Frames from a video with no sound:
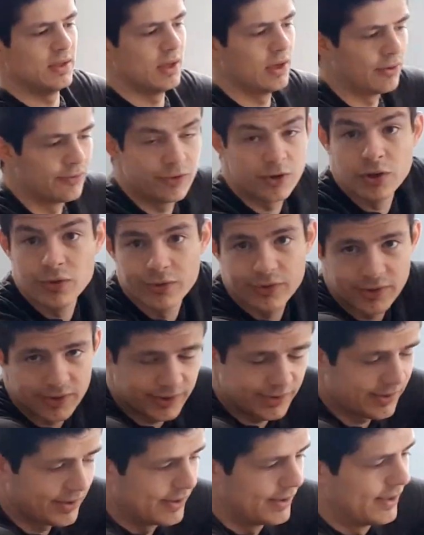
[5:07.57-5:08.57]
of
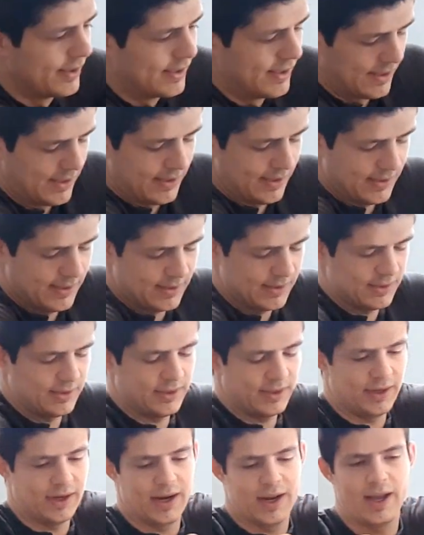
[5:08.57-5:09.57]
uses.
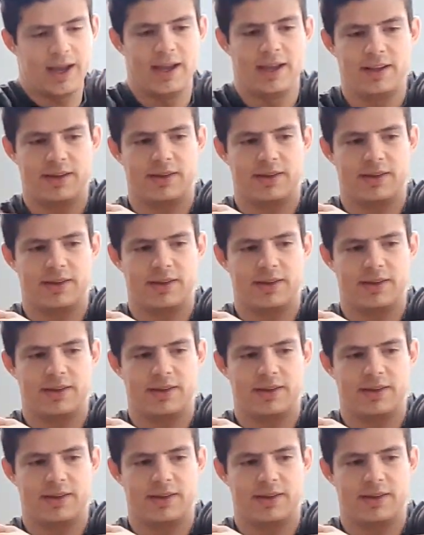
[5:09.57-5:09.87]
All right,